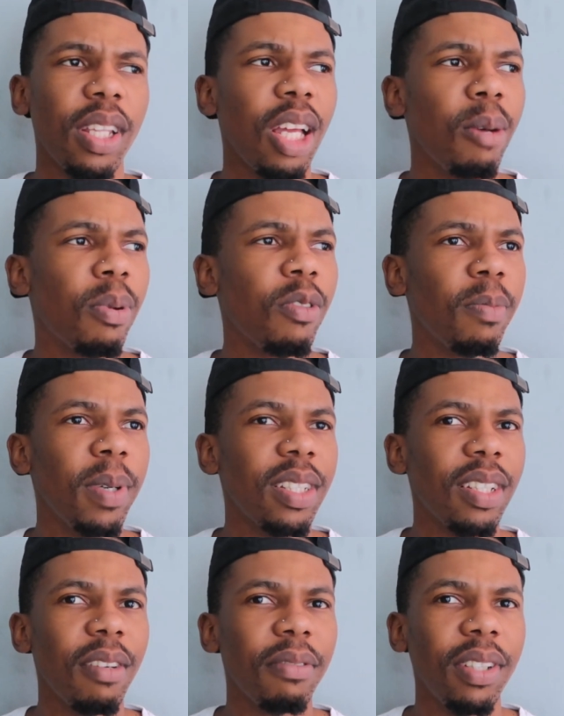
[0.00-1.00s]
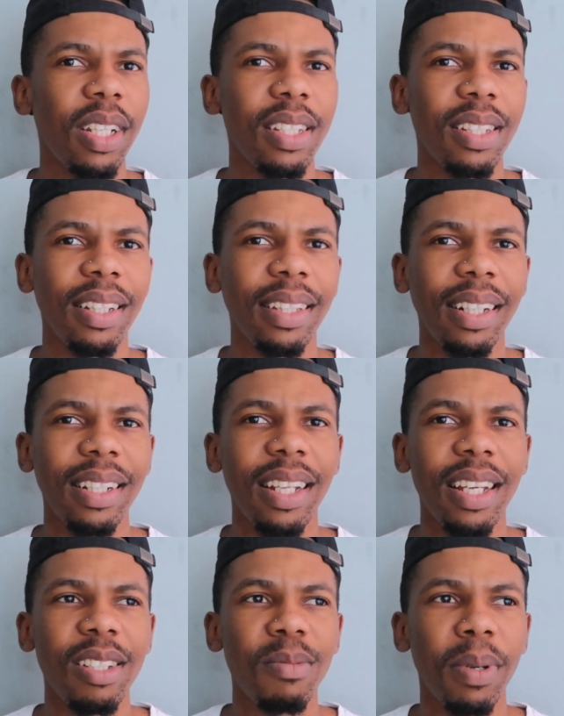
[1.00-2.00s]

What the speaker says: they approved my stuff in less than 3 days.